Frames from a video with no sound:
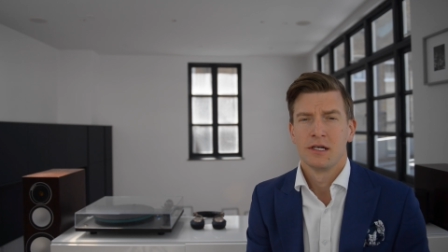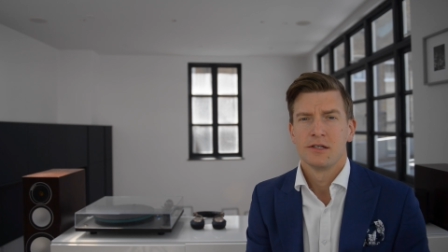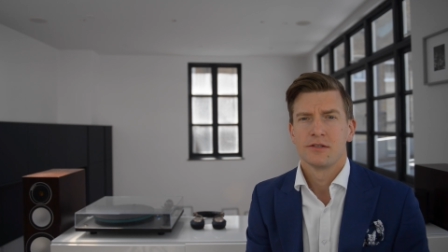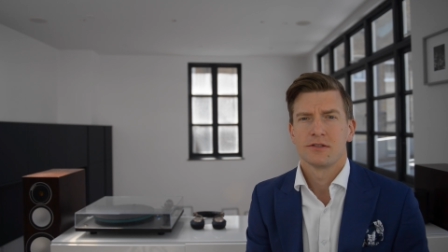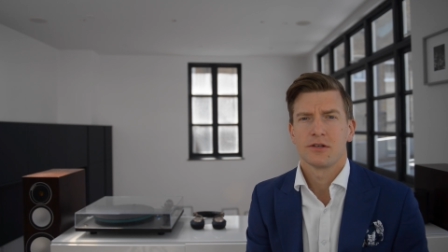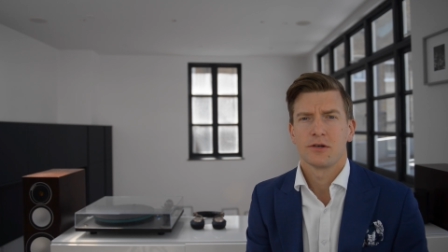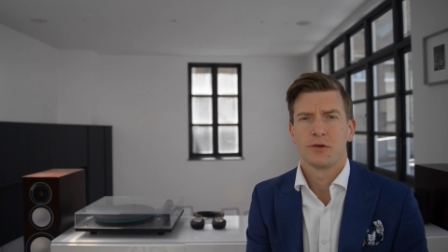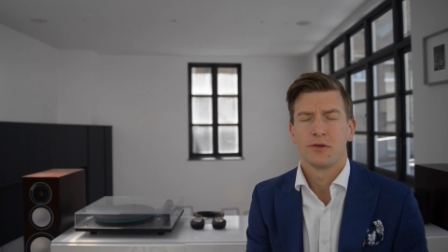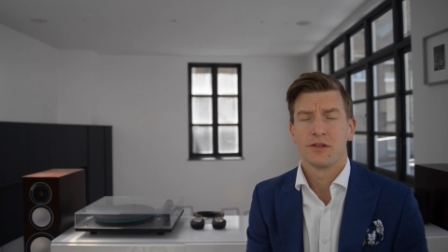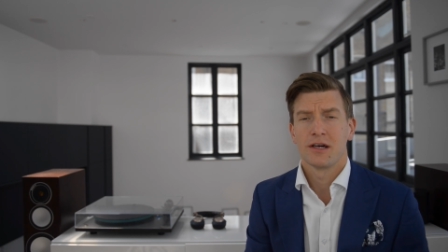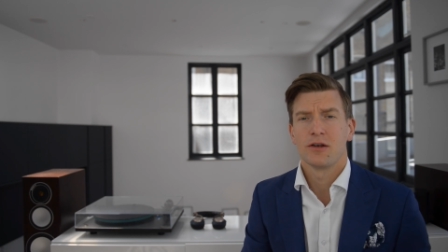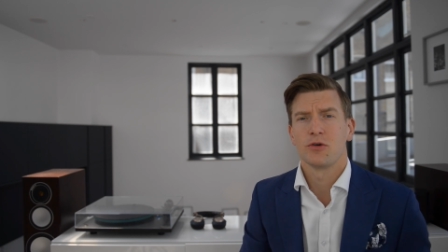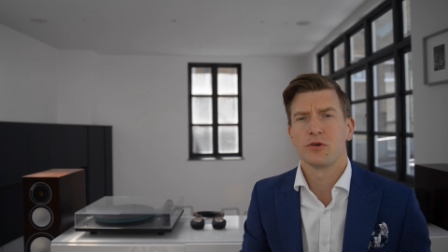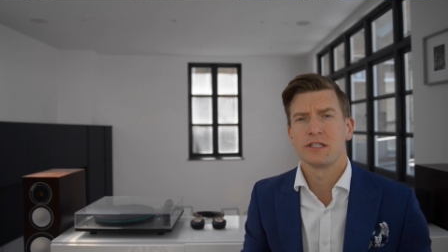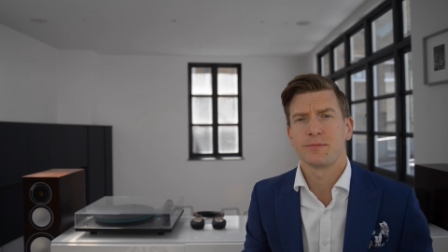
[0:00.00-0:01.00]
So
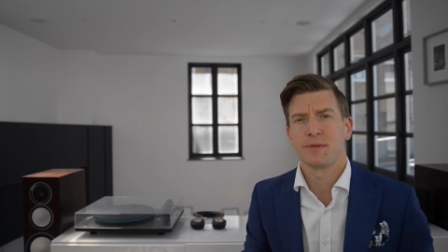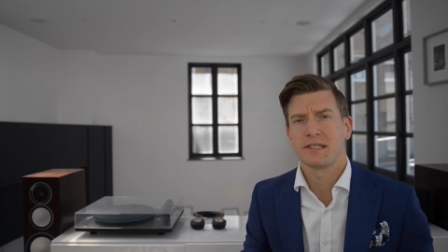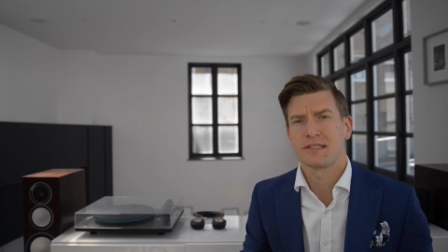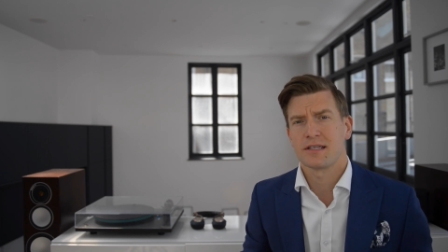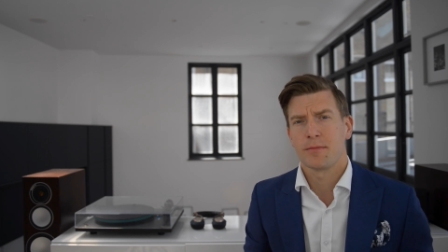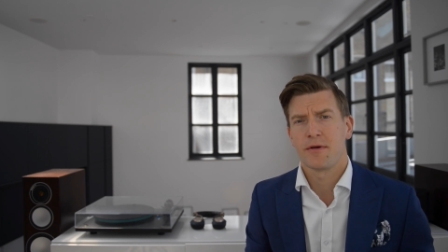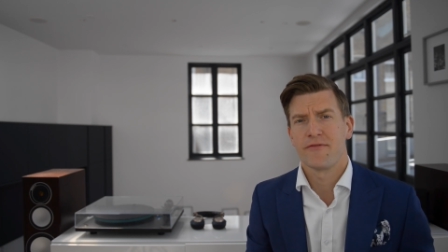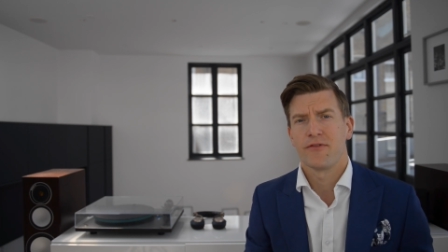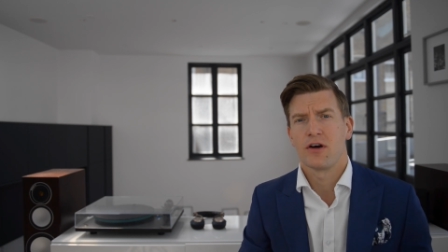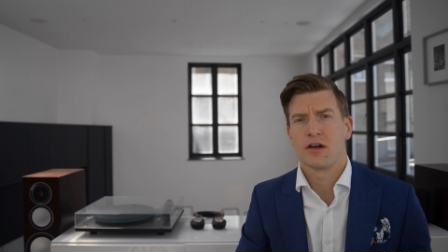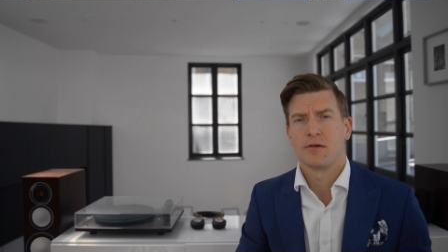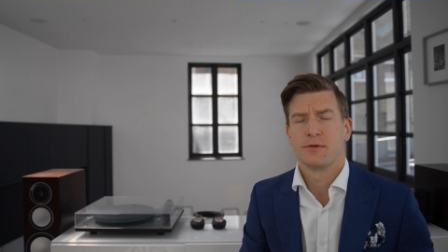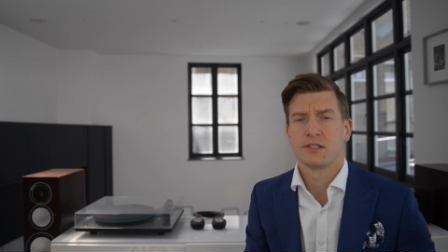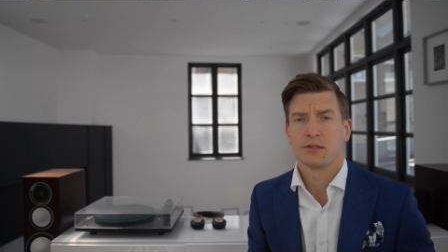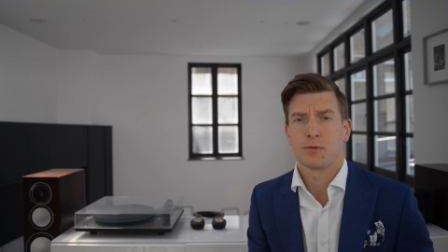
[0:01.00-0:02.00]
there'll always be some
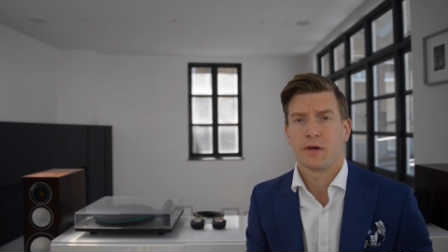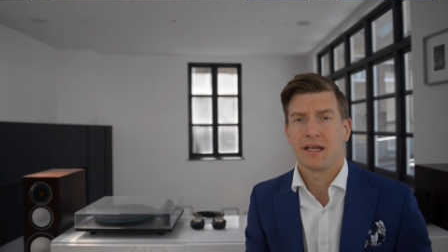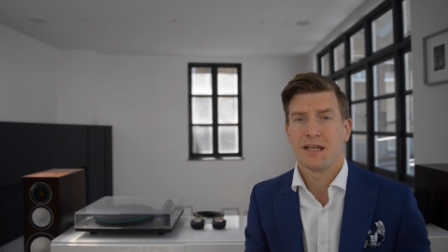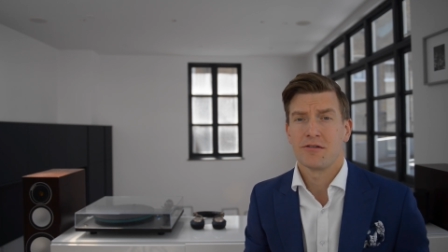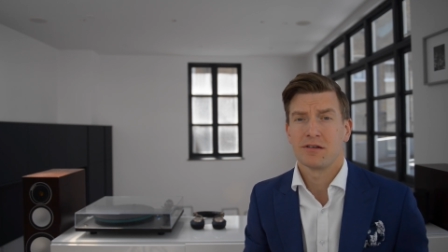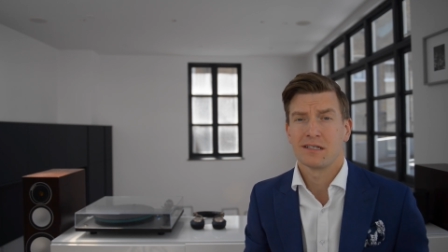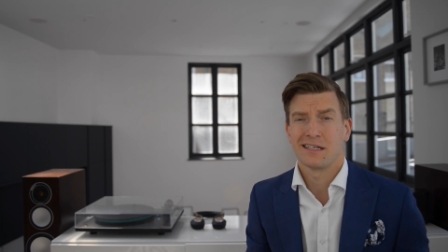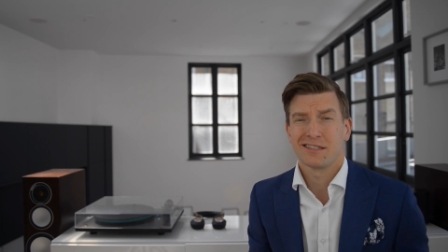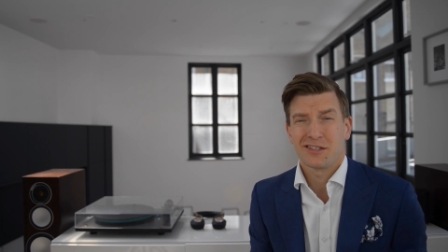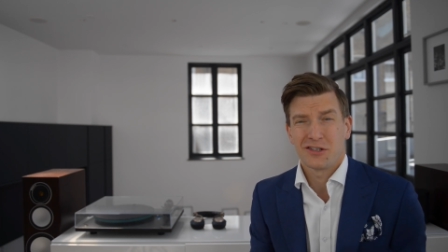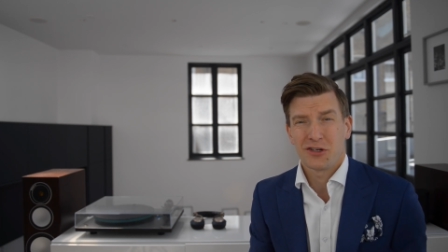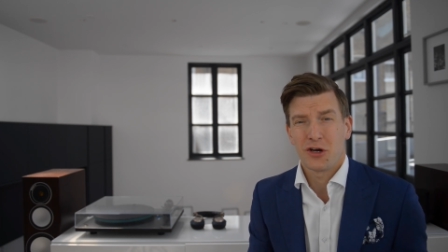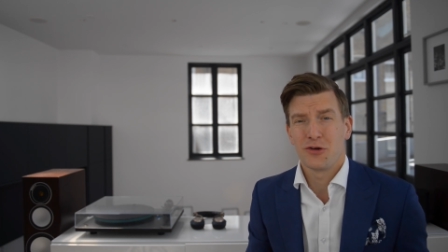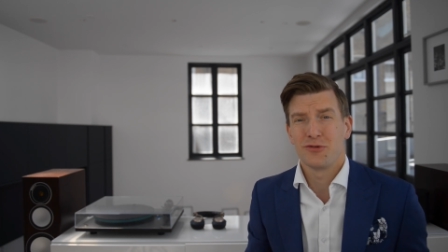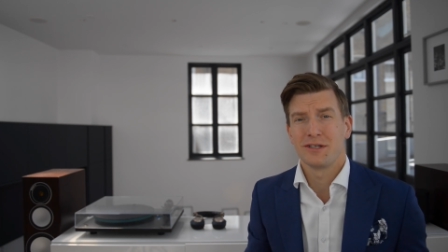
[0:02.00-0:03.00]
environments where hearing aids
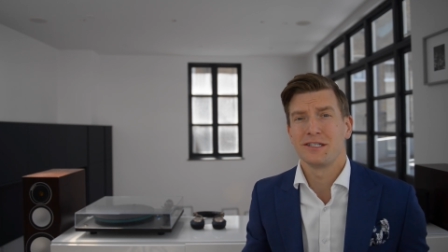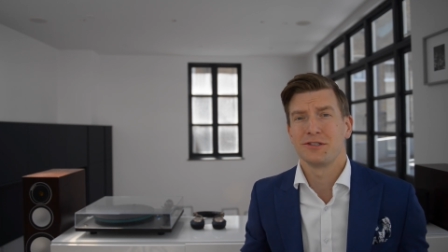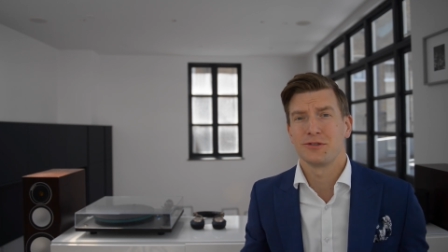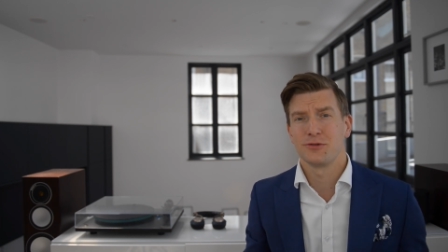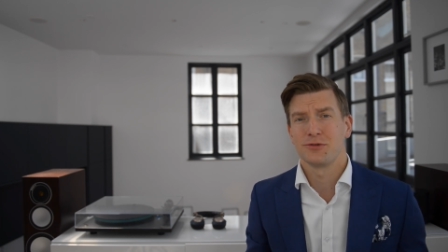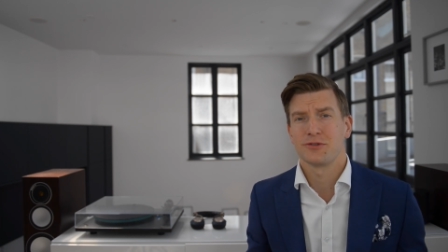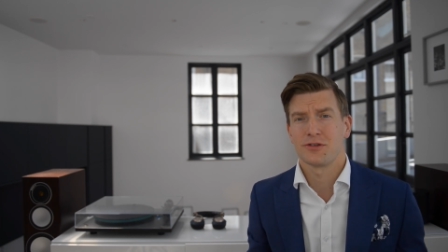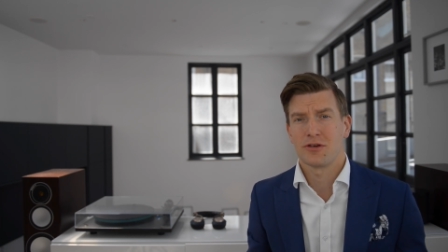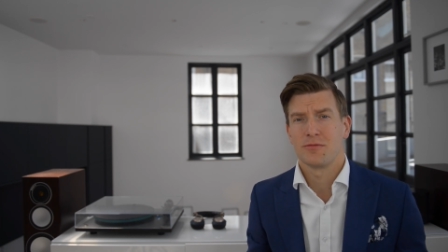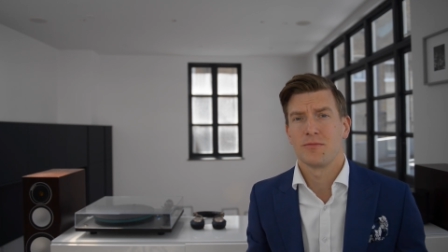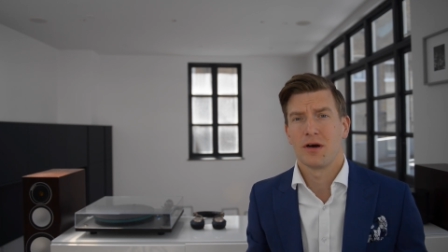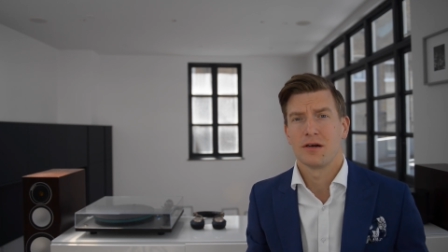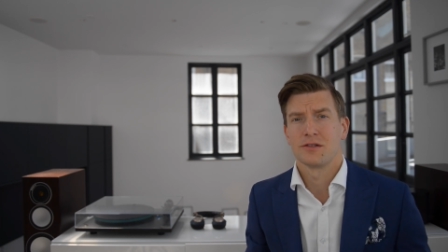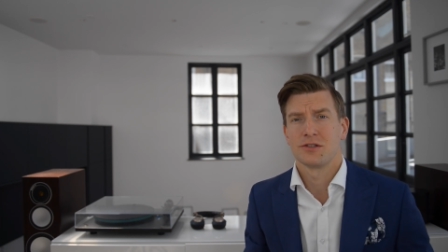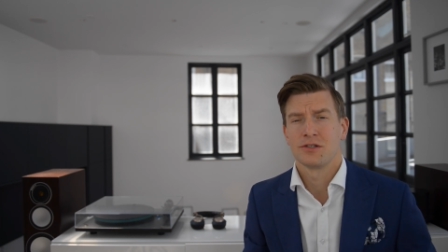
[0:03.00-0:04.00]
can only do so
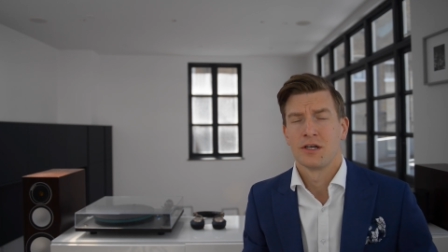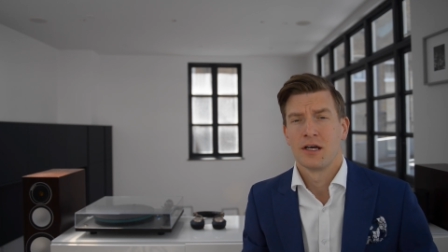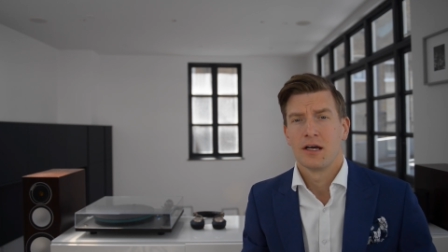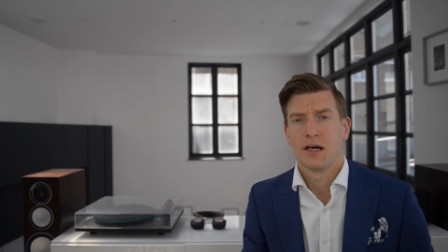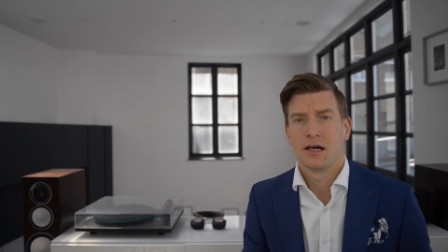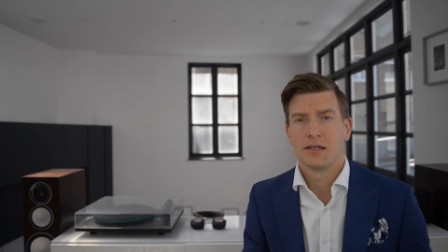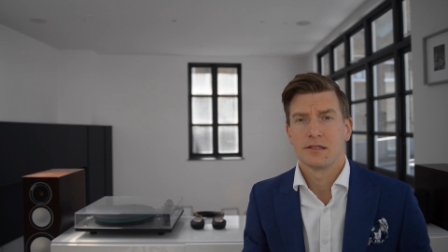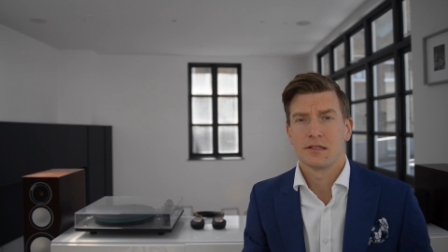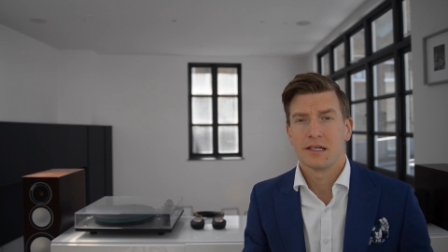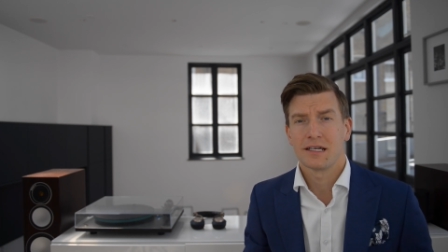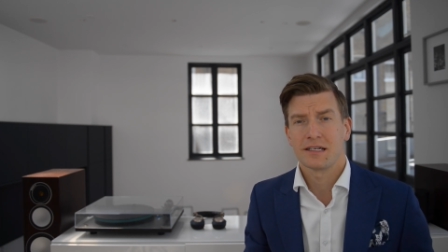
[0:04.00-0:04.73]
much, and the